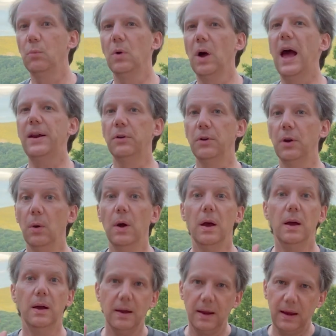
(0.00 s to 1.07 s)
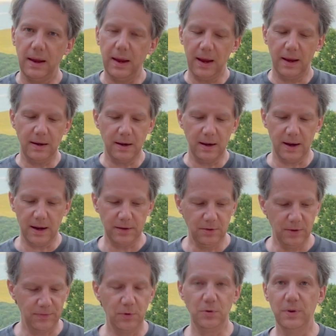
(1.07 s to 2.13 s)
I don't know. And I do
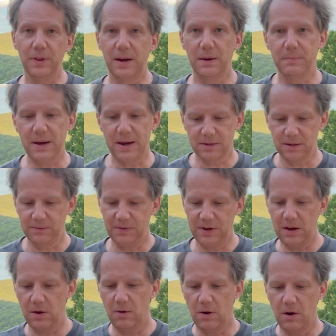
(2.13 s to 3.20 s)
have to do an unboxing video.